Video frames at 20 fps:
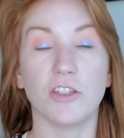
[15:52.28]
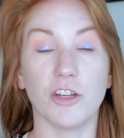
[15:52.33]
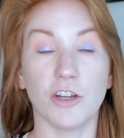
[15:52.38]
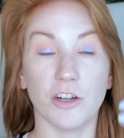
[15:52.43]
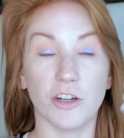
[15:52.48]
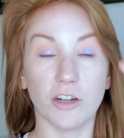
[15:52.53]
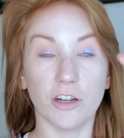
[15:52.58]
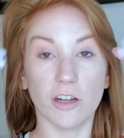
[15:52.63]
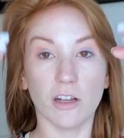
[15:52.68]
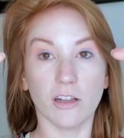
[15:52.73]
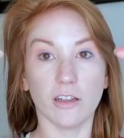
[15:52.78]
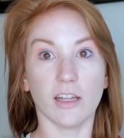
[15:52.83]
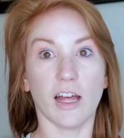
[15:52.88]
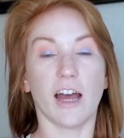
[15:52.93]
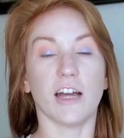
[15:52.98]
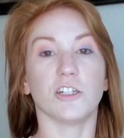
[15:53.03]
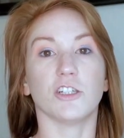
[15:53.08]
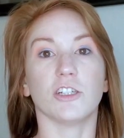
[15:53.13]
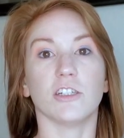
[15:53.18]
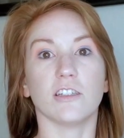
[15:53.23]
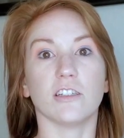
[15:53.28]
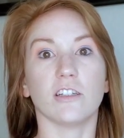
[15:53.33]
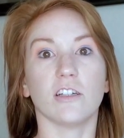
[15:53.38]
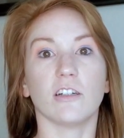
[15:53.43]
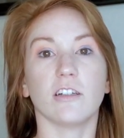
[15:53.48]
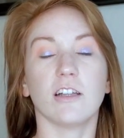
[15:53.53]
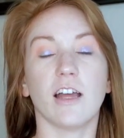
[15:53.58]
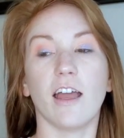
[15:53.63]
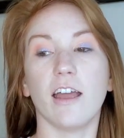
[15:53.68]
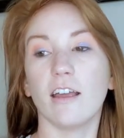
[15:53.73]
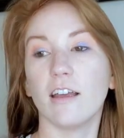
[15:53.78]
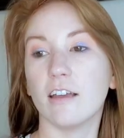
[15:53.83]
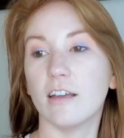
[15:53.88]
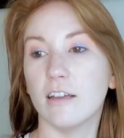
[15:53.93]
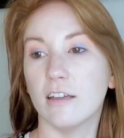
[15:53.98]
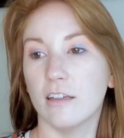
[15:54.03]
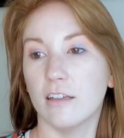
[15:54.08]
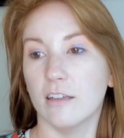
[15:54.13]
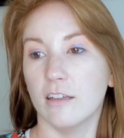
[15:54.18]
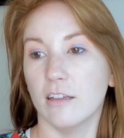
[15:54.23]
your lashes look like
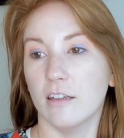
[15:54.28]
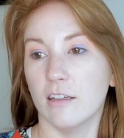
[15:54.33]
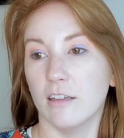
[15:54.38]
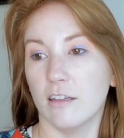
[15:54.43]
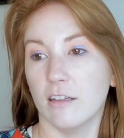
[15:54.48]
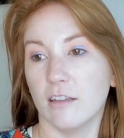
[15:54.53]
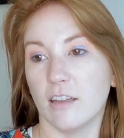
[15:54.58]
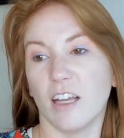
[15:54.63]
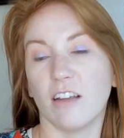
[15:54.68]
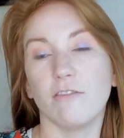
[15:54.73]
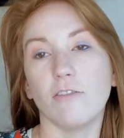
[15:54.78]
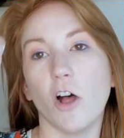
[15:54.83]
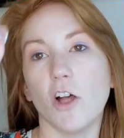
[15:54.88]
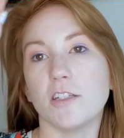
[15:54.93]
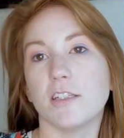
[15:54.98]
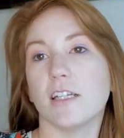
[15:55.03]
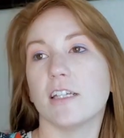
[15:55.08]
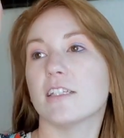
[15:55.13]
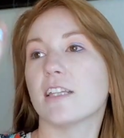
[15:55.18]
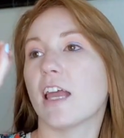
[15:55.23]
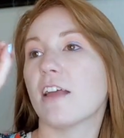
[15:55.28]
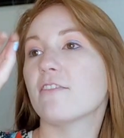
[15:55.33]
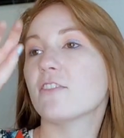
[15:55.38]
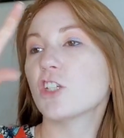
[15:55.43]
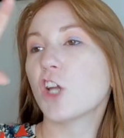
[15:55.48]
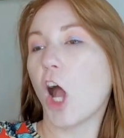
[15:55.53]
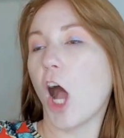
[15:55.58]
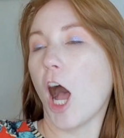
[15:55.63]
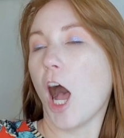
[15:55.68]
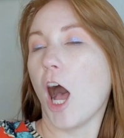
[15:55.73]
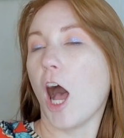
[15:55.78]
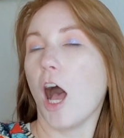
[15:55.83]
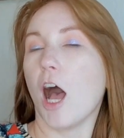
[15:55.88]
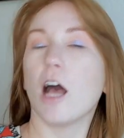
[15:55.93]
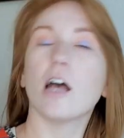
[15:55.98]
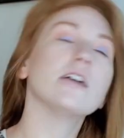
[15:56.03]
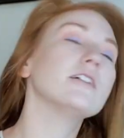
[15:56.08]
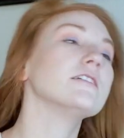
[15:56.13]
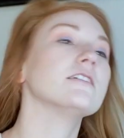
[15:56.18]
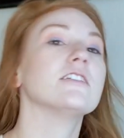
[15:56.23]
falsies, like.
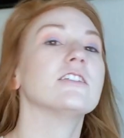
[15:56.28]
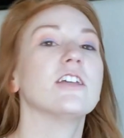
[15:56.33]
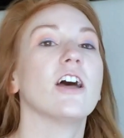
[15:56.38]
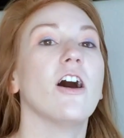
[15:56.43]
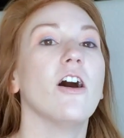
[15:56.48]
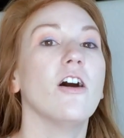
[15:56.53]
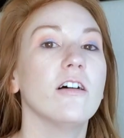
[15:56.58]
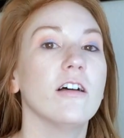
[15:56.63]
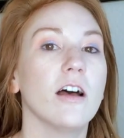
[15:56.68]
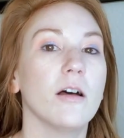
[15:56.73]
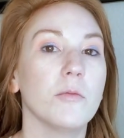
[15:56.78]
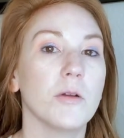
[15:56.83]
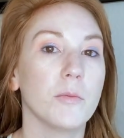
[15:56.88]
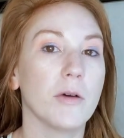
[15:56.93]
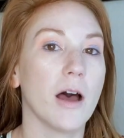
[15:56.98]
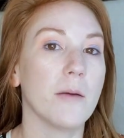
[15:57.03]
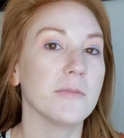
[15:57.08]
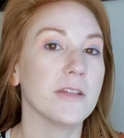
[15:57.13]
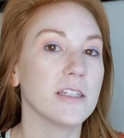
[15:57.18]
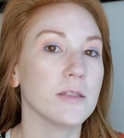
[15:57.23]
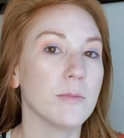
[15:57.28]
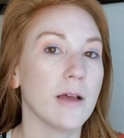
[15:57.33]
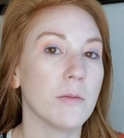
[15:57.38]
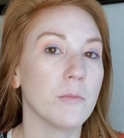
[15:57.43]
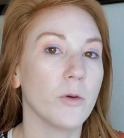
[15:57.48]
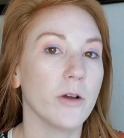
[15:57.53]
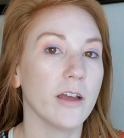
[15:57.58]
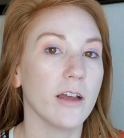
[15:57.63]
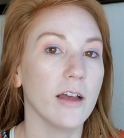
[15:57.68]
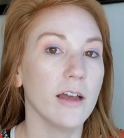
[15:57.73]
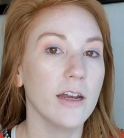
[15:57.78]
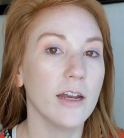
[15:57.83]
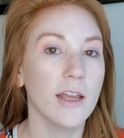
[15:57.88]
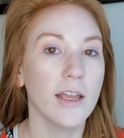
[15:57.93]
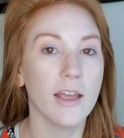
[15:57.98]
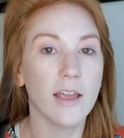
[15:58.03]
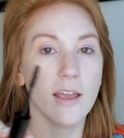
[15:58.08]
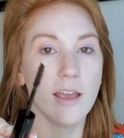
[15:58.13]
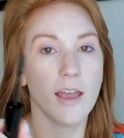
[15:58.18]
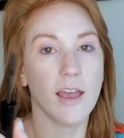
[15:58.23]
So I'm gonna pop this bad boy on,
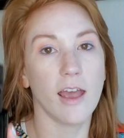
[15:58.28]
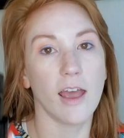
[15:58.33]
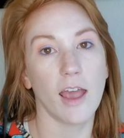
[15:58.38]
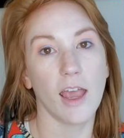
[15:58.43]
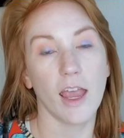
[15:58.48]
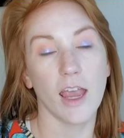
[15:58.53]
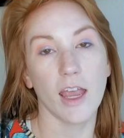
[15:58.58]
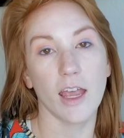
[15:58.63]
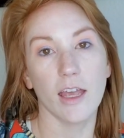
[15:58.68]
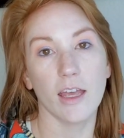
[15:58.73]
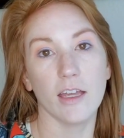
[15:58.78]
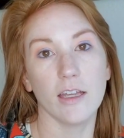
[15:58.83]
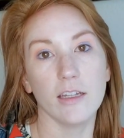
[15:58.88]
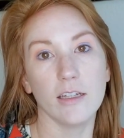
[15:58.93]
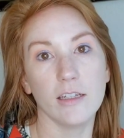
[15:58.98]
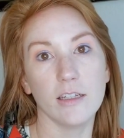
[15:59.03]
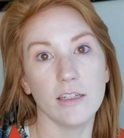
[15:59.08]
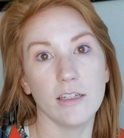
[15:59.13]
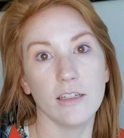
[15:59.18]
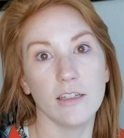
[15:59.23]
and